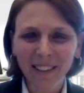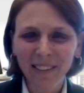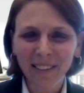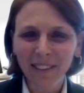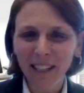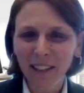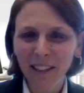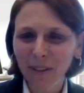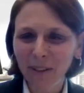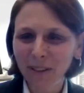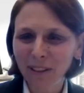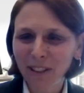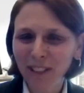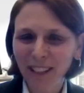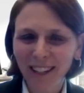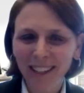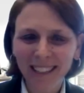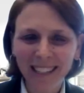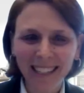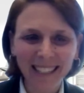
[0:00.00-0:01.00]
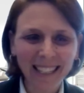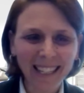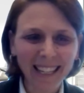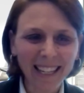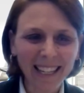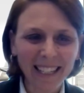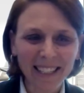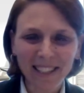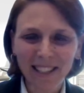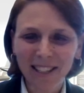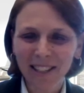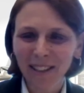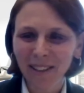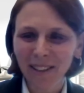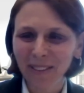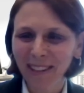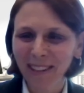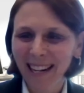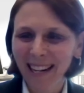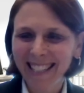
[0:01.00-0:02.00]
Olivia Newton-John and KISS,
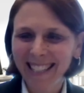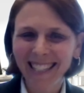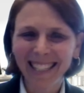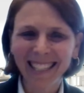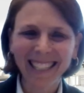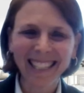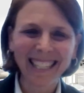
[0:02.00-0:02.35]
right?